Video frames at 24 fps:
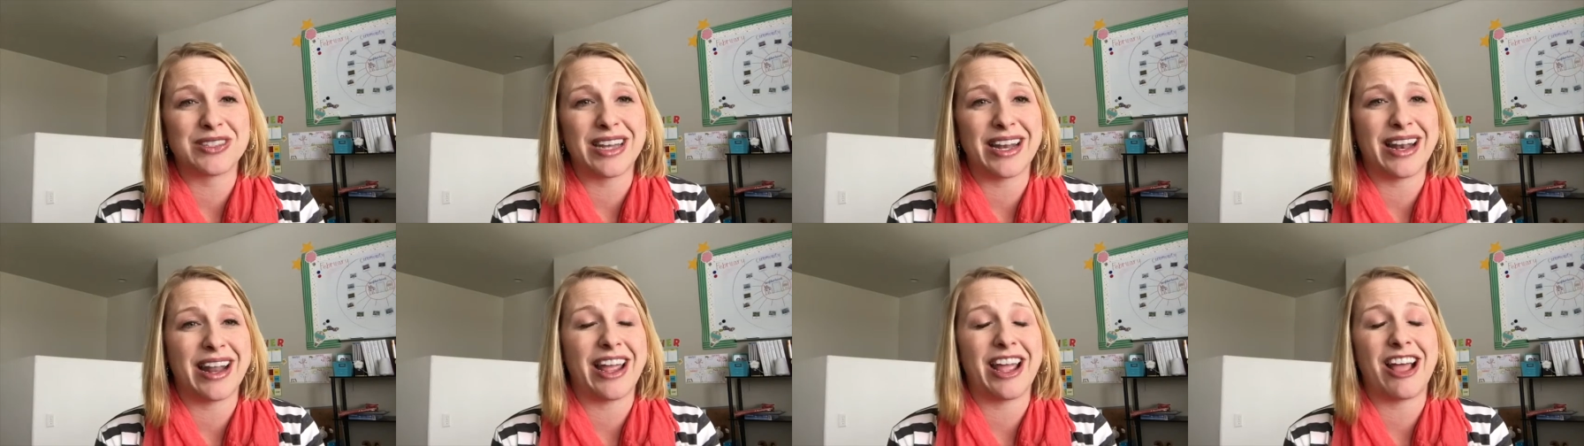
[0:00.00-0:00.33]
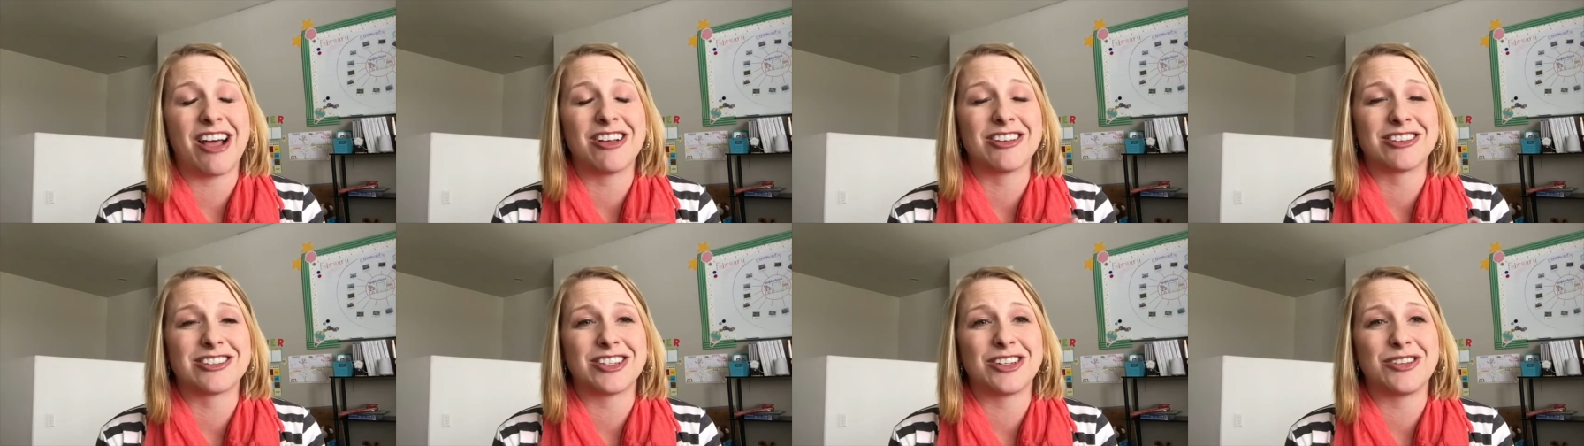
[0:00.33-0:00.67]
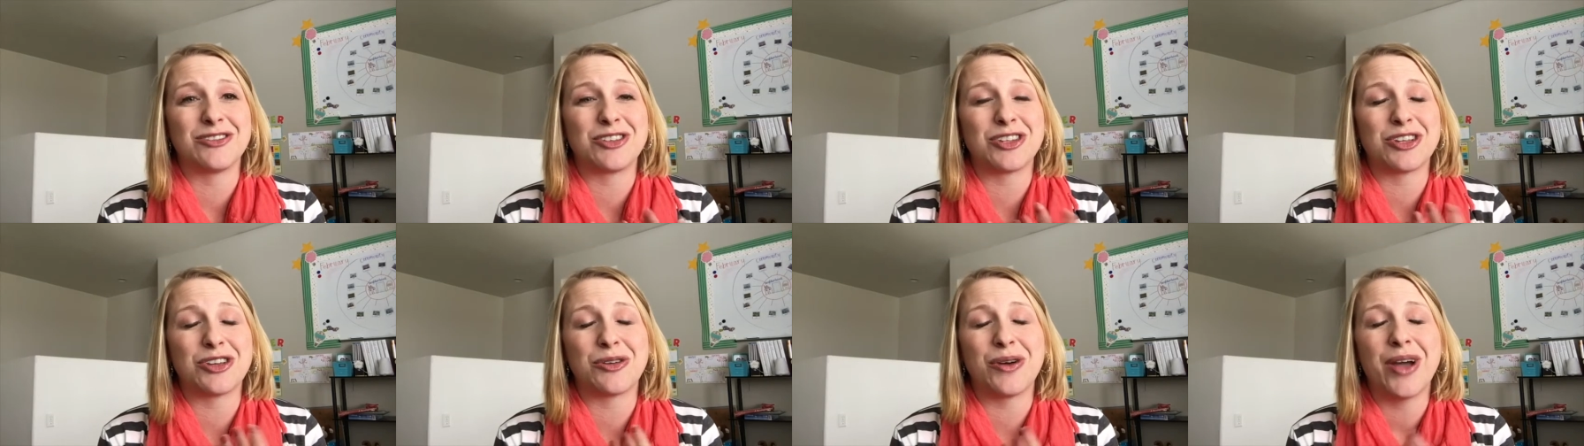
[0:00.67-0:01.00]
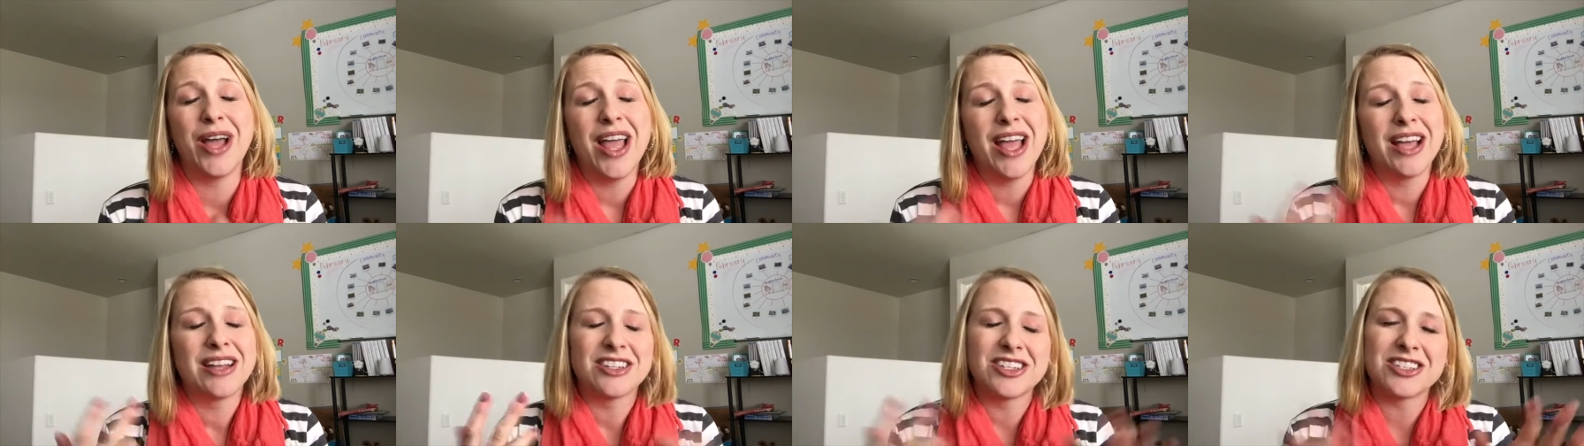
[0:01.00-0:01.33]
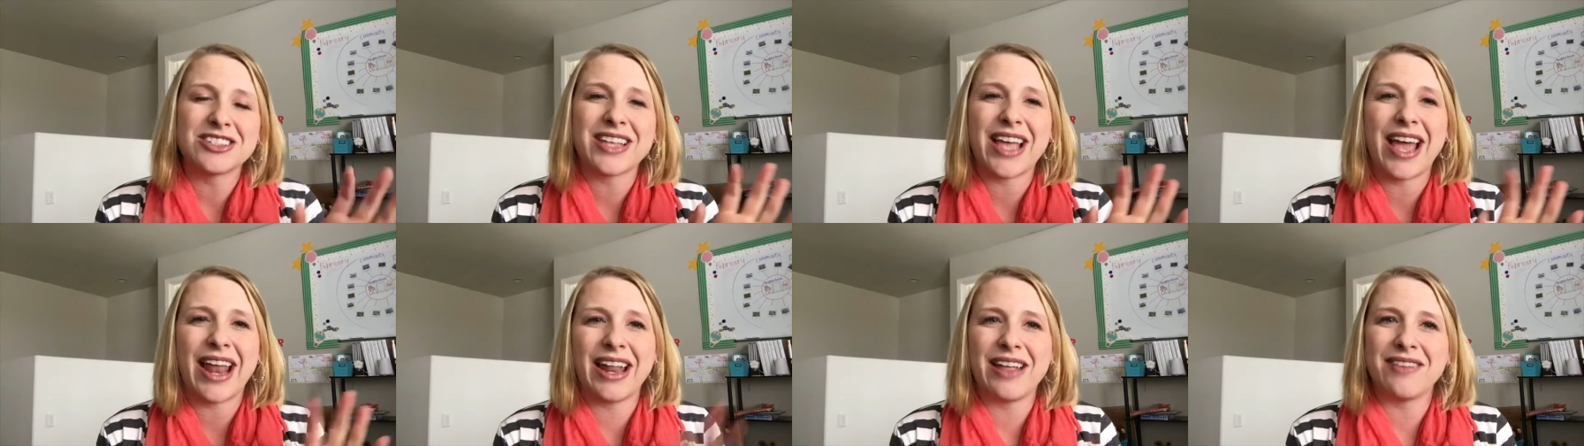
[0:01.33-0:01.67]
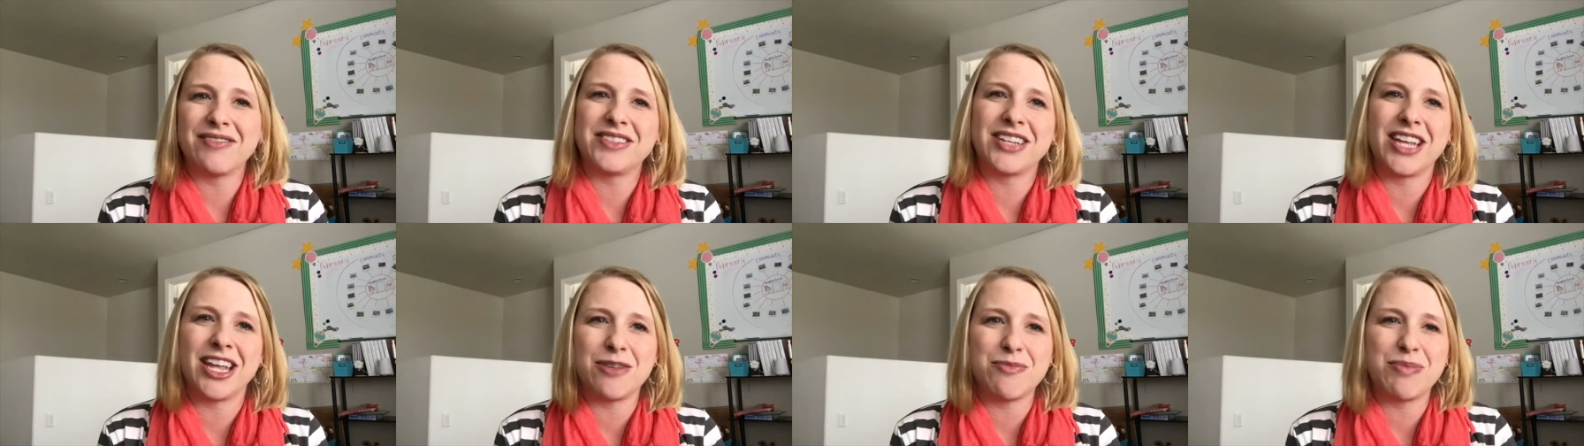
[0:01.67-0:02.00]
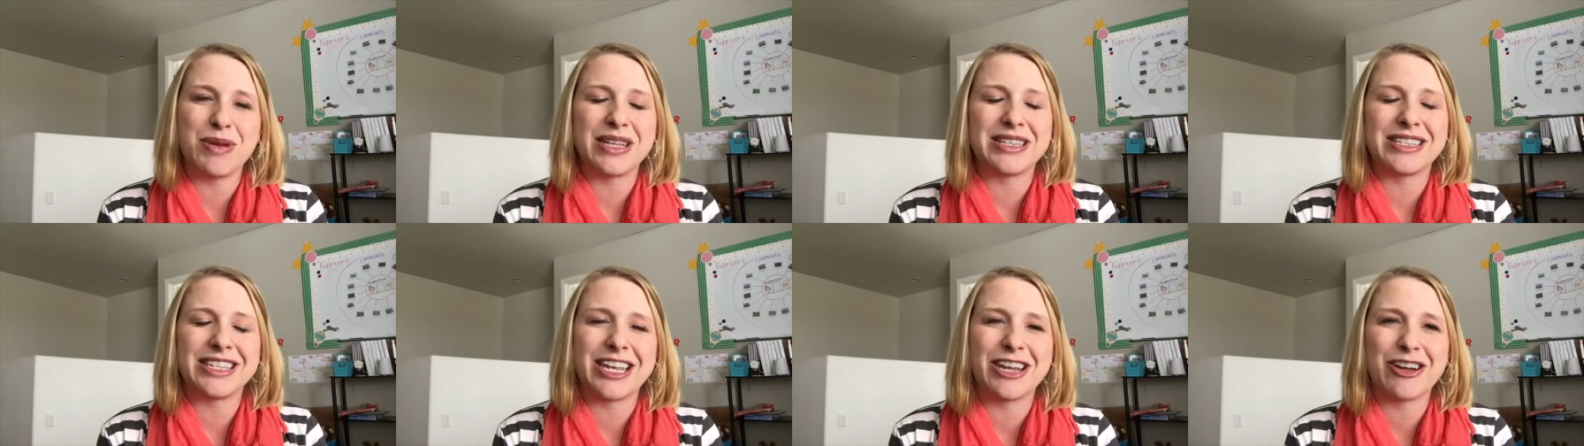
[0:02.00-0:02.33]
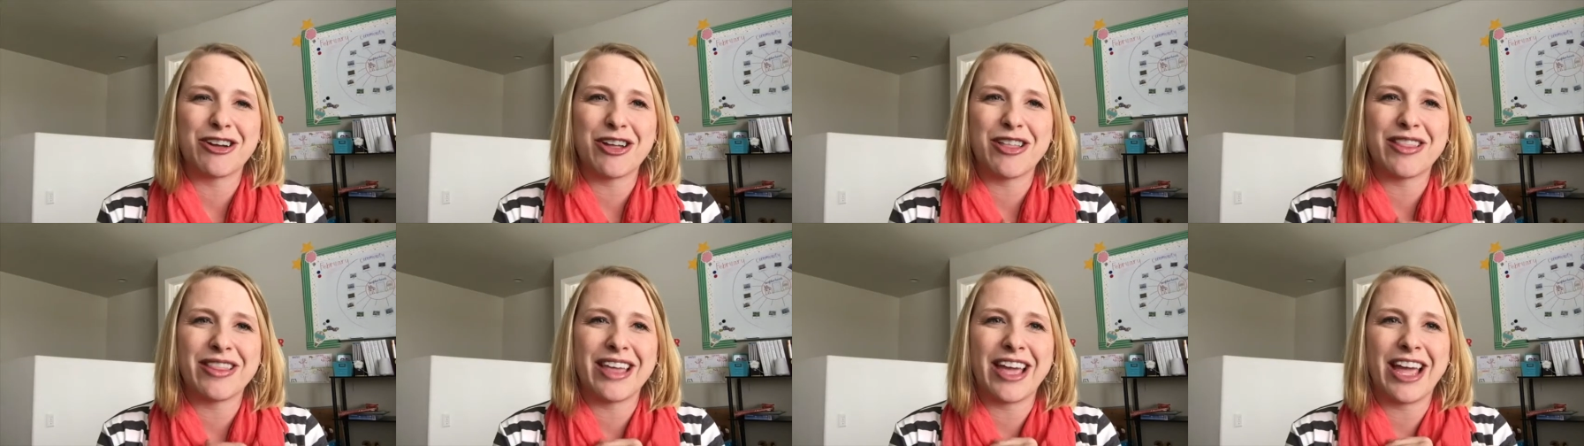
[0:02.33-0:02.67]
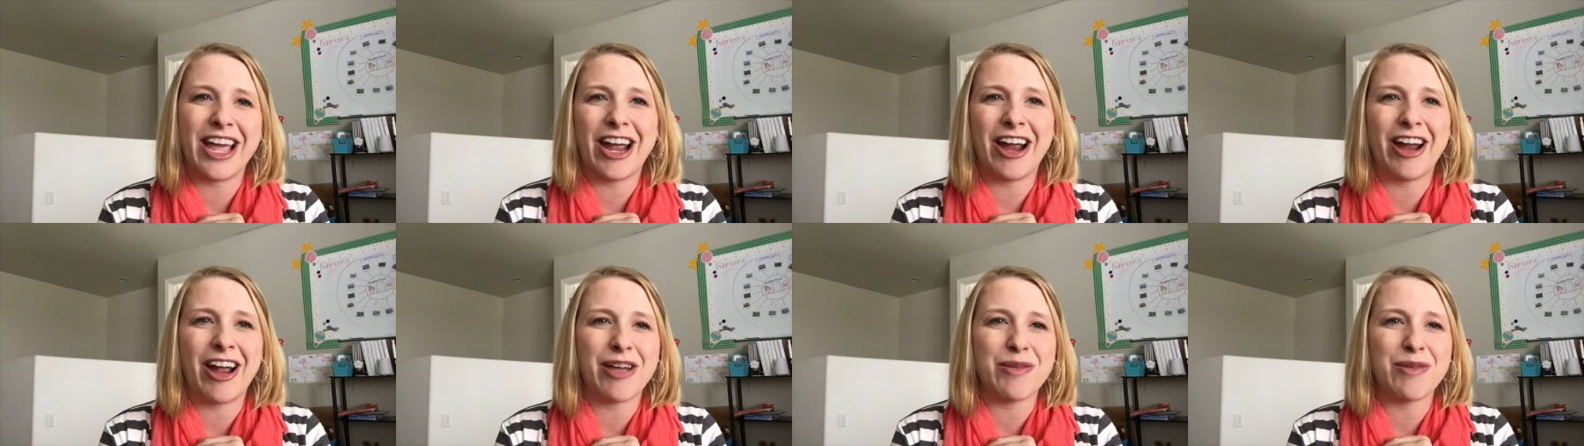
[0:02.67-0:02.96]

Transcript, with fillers: and I also do just kind of tidbits here and there.